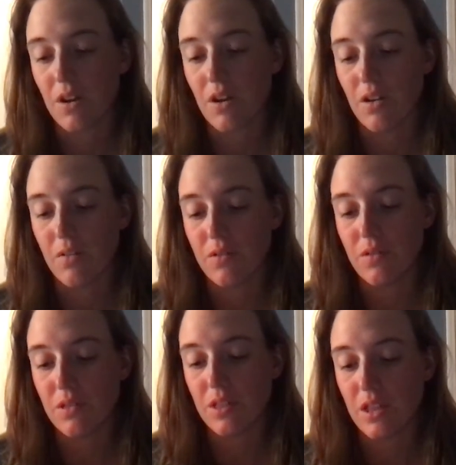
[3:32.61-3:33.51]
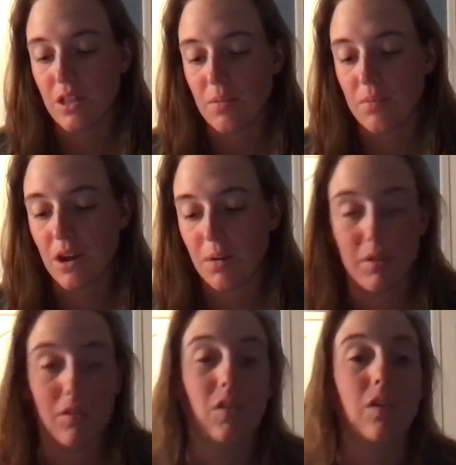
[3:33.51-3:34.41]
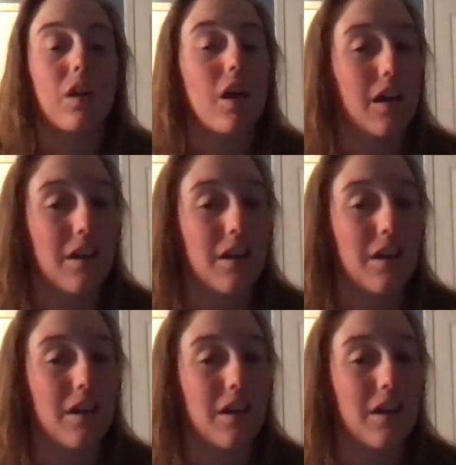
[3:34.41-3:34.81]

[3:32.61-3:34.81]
of the popular